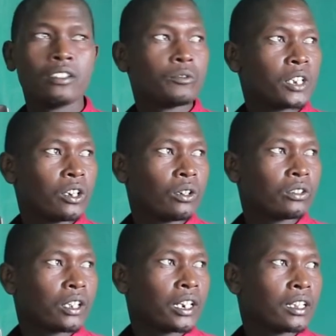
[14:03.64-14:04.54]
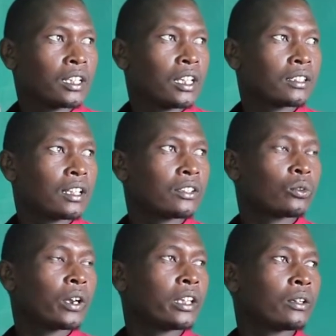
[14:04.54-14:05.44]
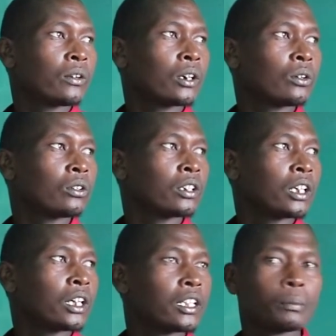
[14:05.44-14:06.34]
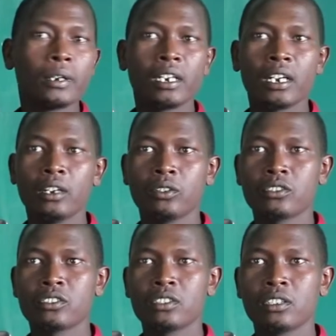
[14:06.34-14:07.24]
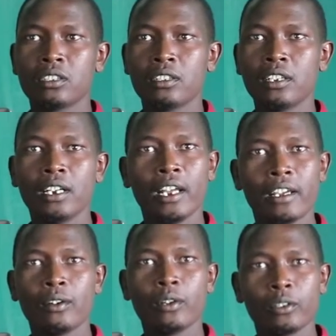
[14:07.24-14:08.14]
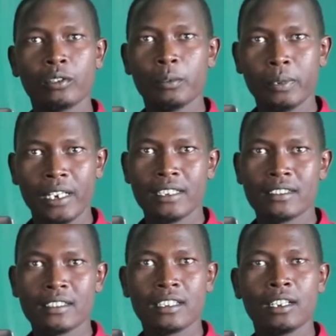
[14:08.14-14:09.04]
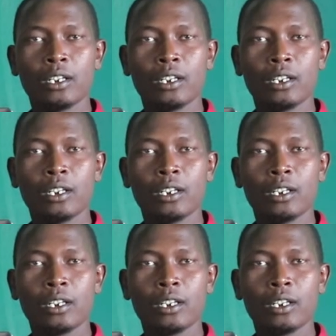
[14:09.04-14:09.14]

is because, and I guess that's why they were called the plain Nilots. They like going to the plains.